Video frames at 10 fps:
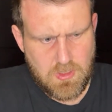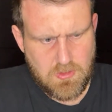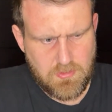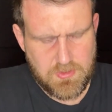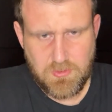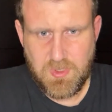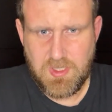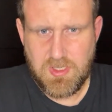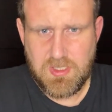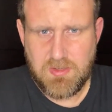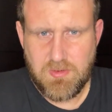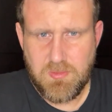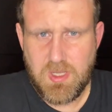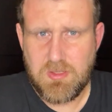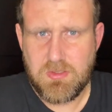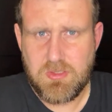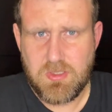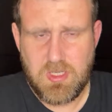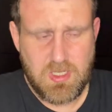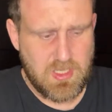WrestleMania 7 match,
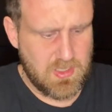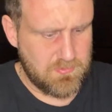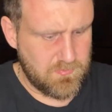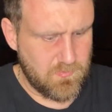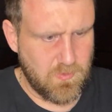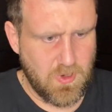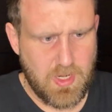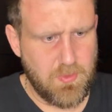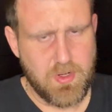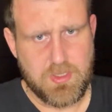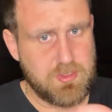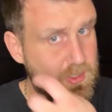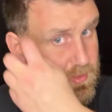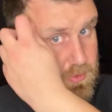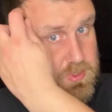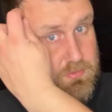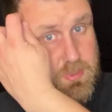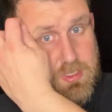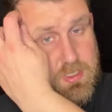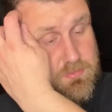right when I started watching
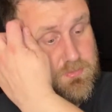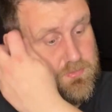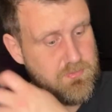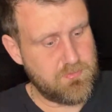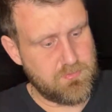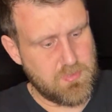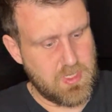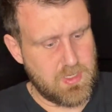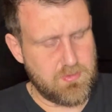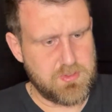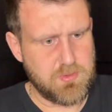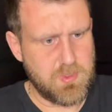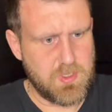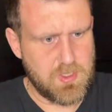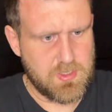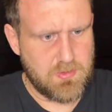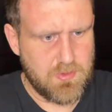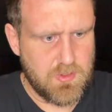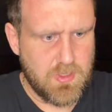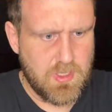wrestling WrestleMania 7.